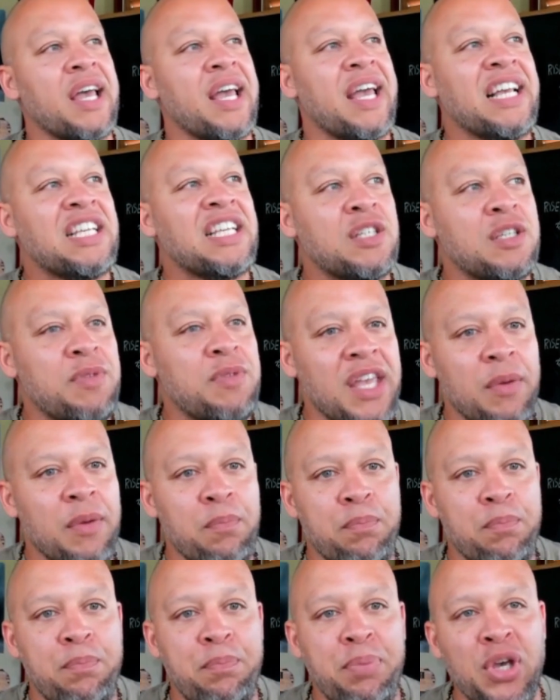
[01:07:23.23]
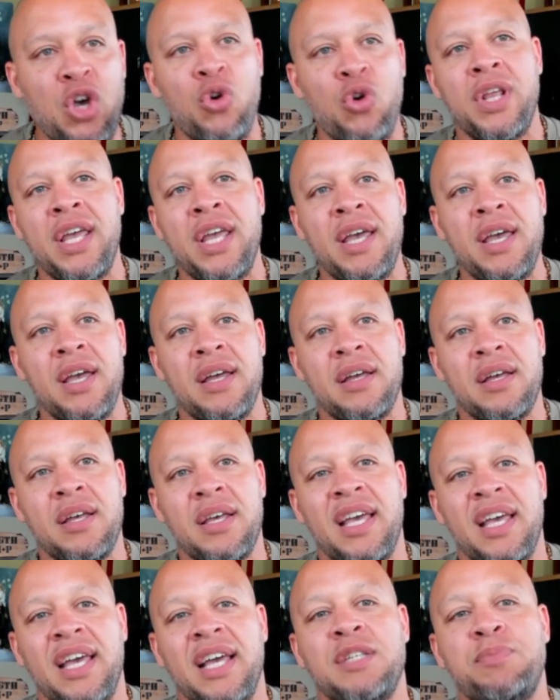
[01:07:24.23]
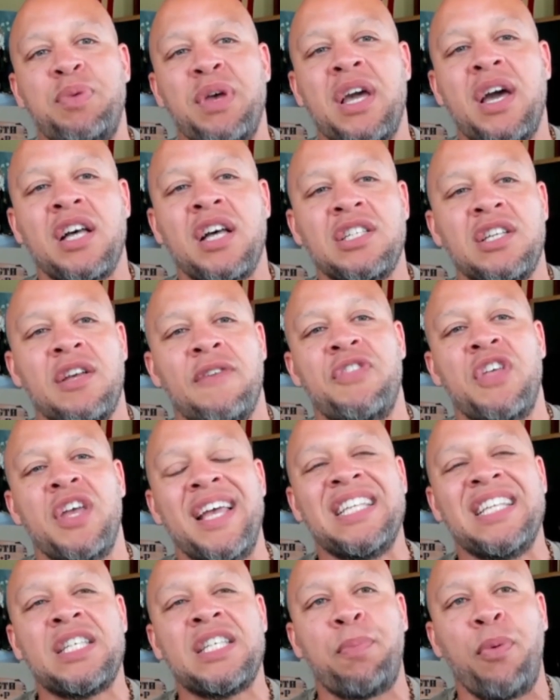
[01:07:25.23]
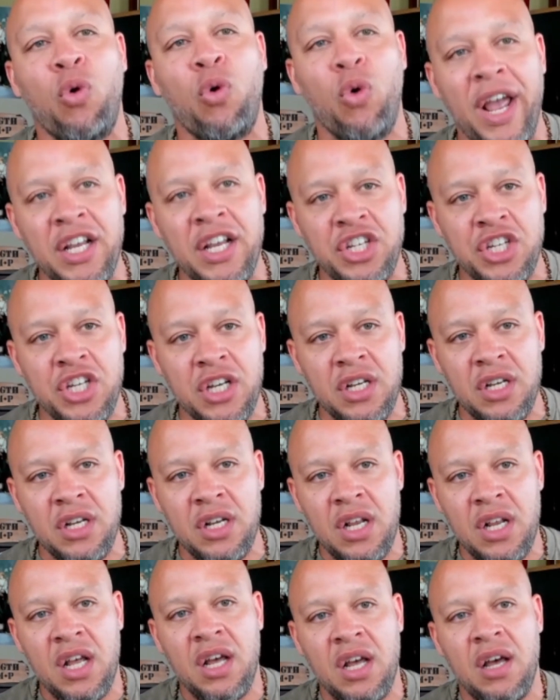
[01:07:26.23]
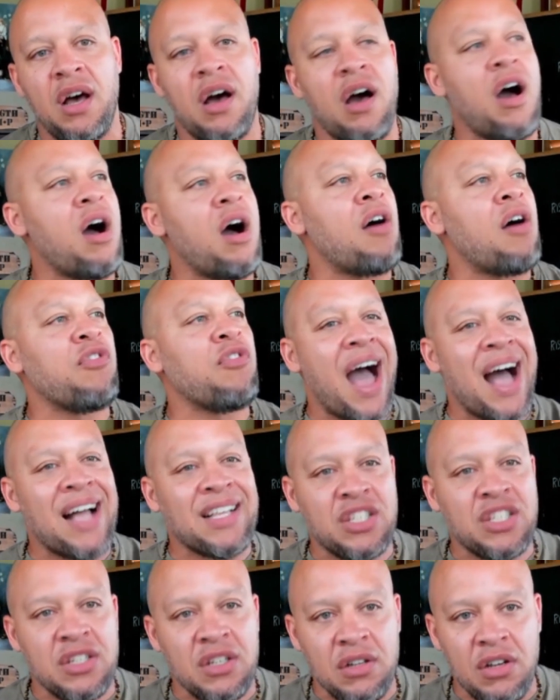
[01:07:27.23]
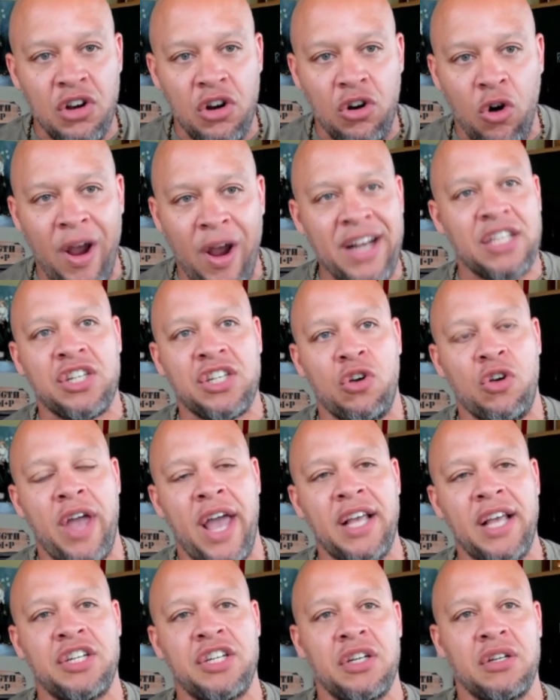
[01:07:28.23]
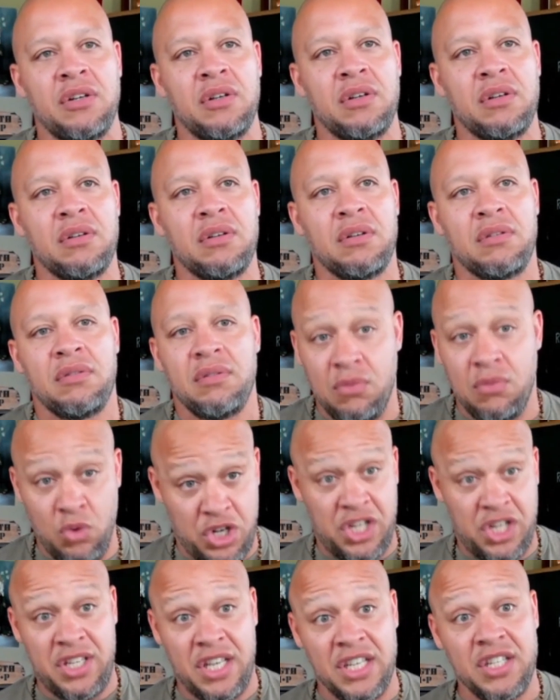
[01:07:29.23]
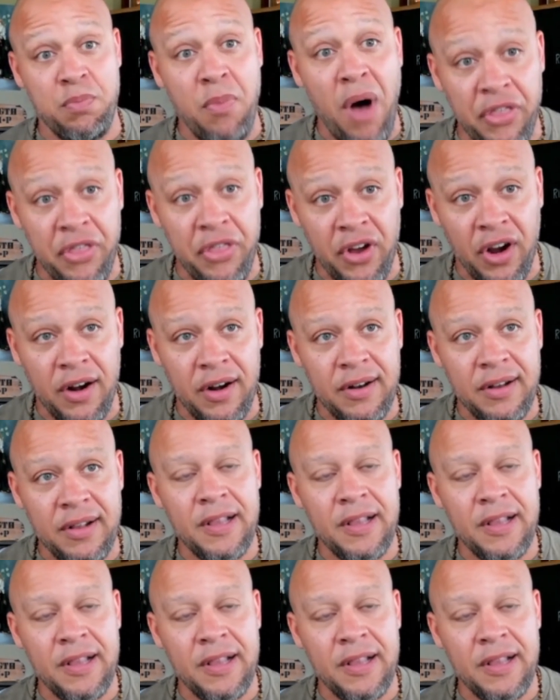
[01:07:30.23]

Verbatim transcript: is beauty is because of the inspiration of God's greatest creation which is his mother.